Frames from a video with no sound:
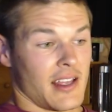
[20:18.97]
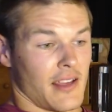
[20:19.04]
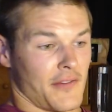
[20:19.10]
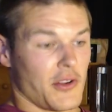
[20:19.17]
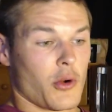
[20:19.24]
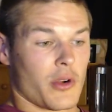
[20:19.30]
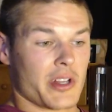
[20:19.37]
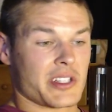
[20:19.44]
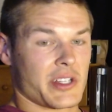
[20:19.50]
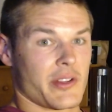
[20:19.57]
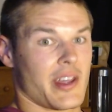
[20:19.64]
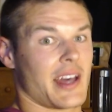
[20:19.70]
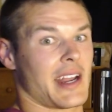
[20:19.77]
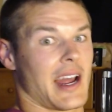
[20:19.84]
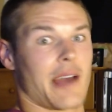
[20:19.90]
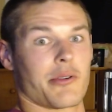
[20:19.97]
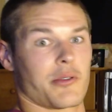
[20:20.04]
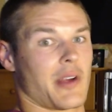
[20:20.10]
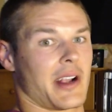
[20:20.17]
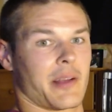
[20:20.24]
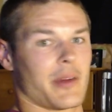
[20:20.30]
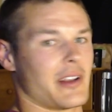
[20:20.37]
If you were to do that, I
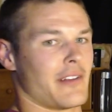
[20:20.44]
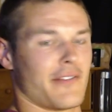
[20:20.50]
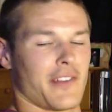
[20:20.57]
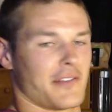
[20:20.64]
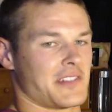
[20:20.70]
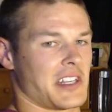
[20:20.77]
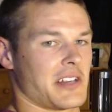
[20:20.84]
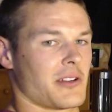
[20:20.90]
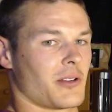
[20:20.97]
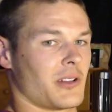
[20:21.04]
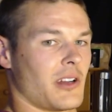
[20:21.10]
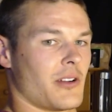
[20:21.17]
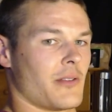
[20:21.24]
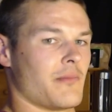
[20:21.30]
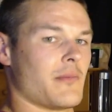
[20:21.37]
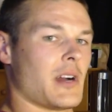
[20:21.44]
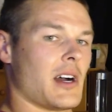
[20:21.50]
would recommend a 15-year loan.